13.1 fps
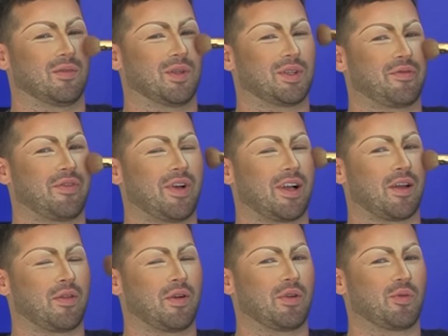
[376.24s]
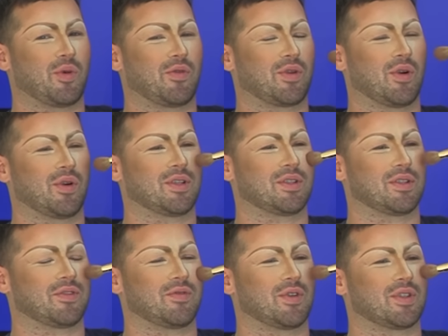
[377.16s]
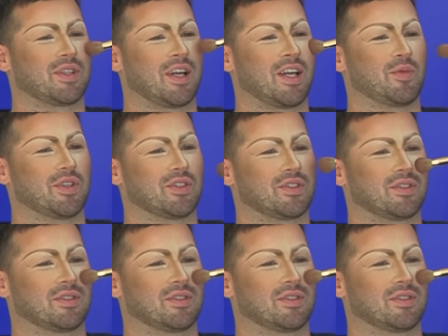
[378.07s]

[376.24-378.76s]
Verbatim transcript: What the fuck? I thought we were both going into this first timers.